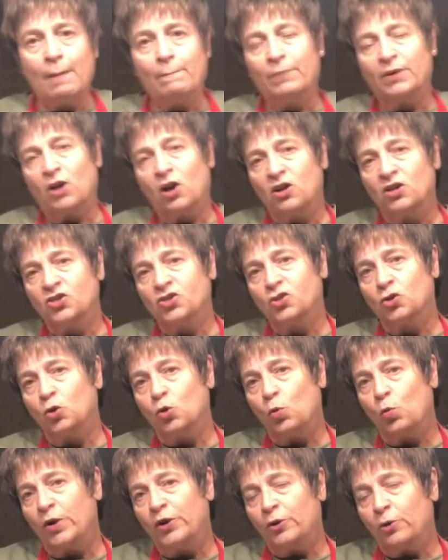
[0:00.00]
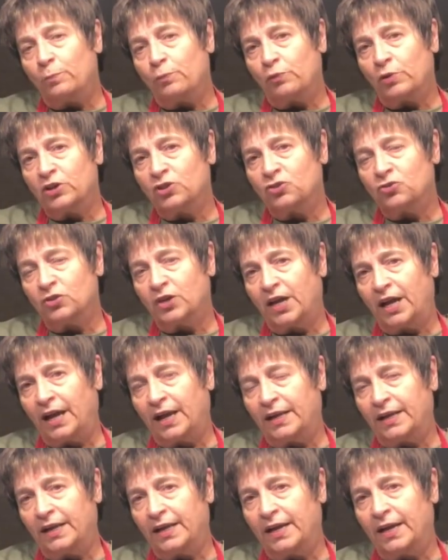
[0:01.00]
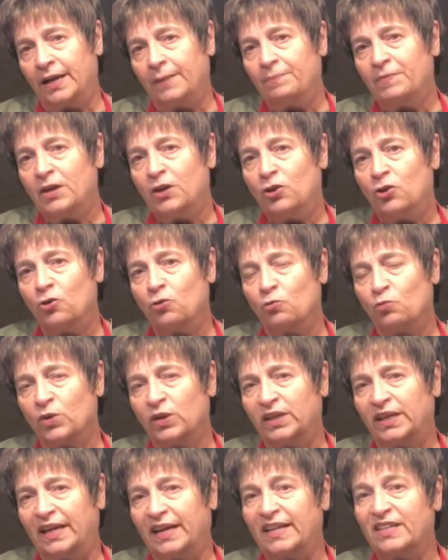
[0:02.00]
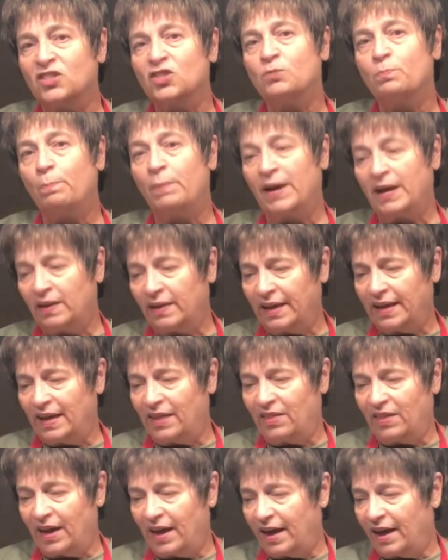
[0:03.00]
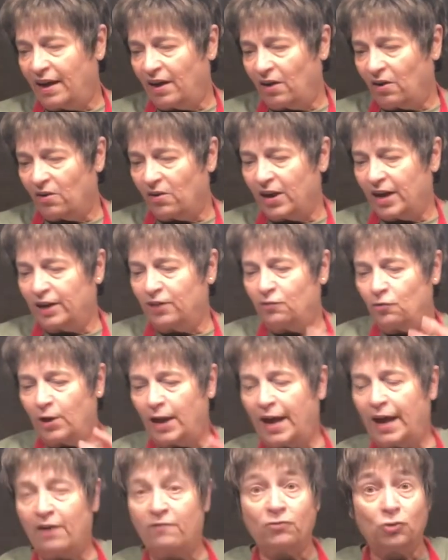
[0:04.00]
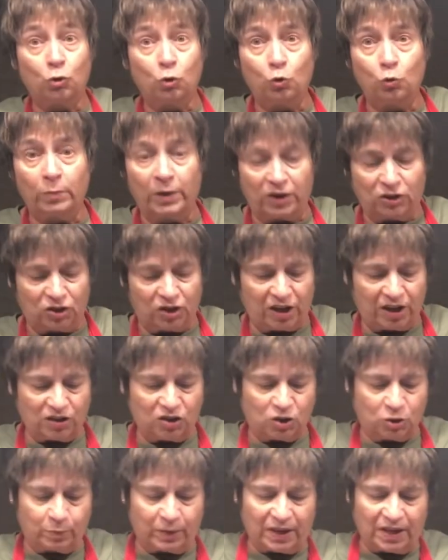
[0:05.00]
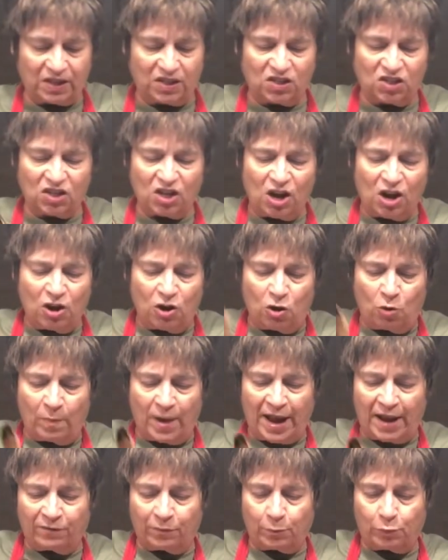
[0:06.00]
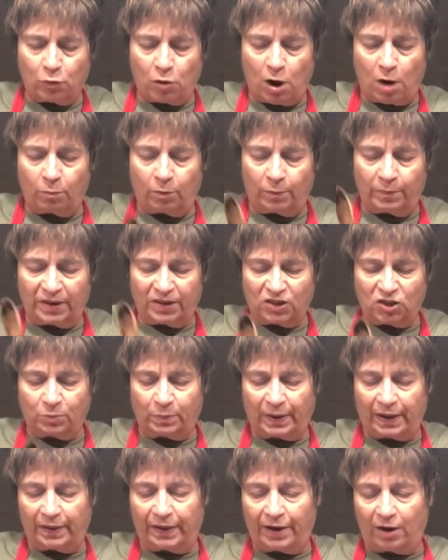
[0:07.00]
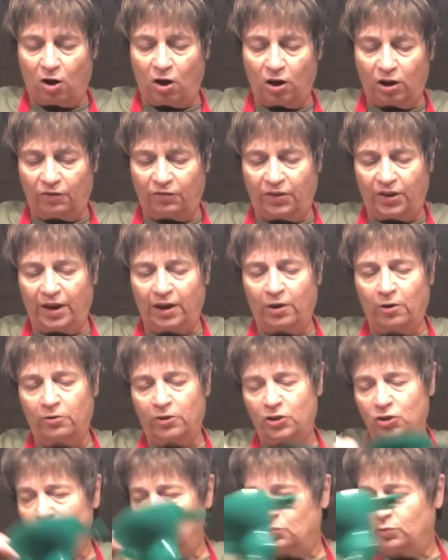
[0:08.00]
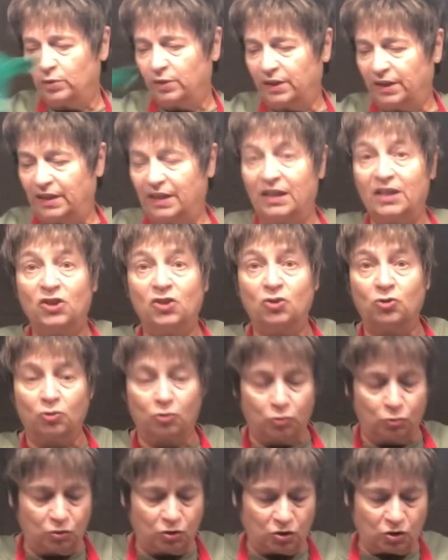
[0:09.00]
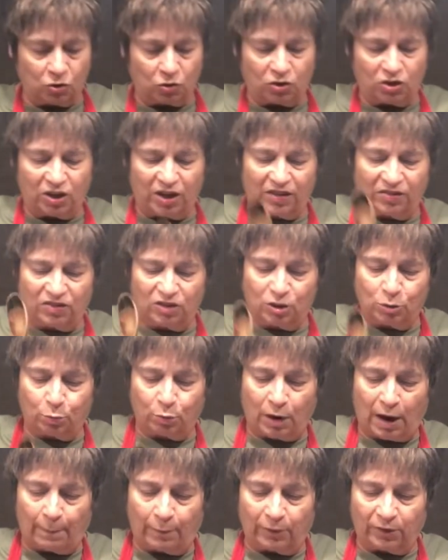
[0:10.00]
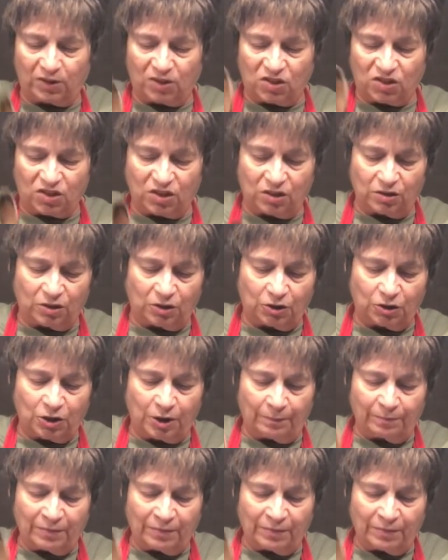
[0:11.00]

but also when you're pressure canning, you're really expelling the air. And if you have too much headspace, you might have a problem expelling all of the air that you really need to do so to get these properly sealed.